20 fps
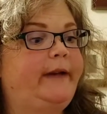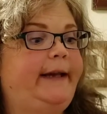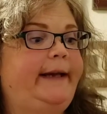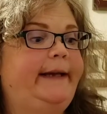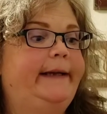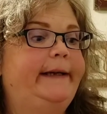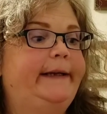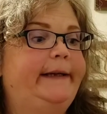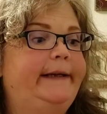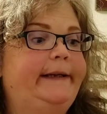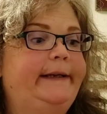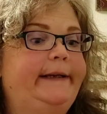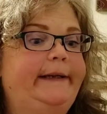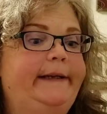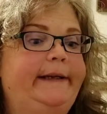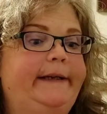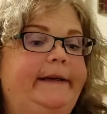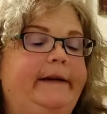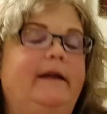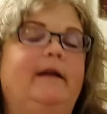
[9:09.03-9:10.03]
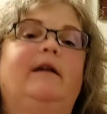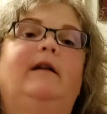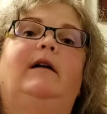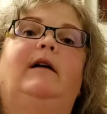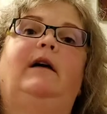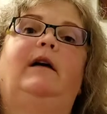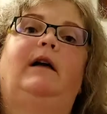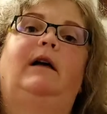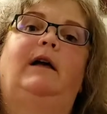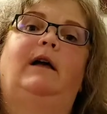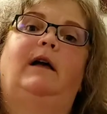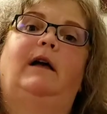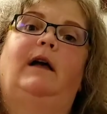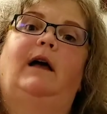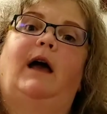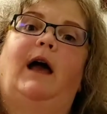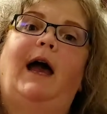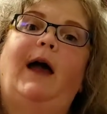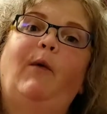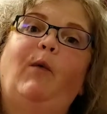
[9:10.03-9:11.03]
And
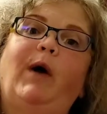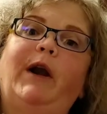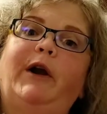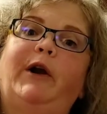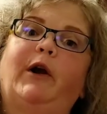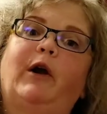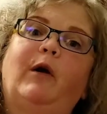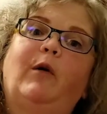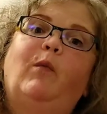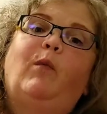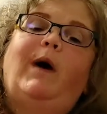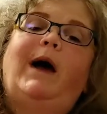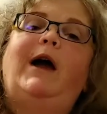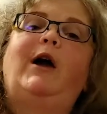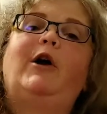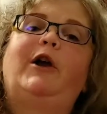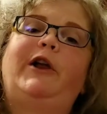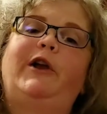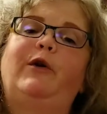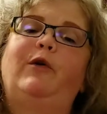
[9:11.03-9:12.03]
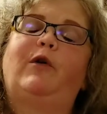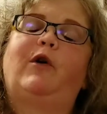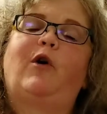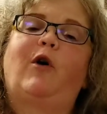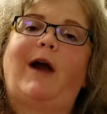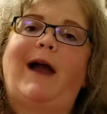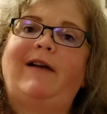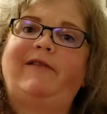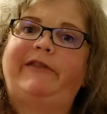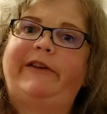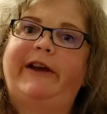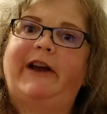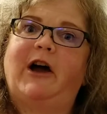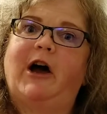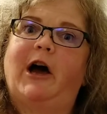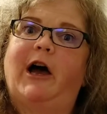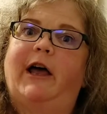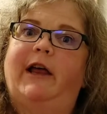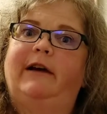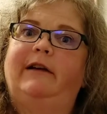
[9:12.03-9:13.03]
I wonder, what are you crafting
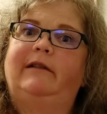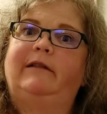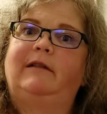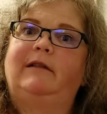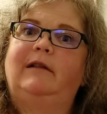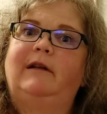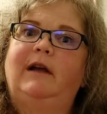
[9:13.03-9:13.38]
on?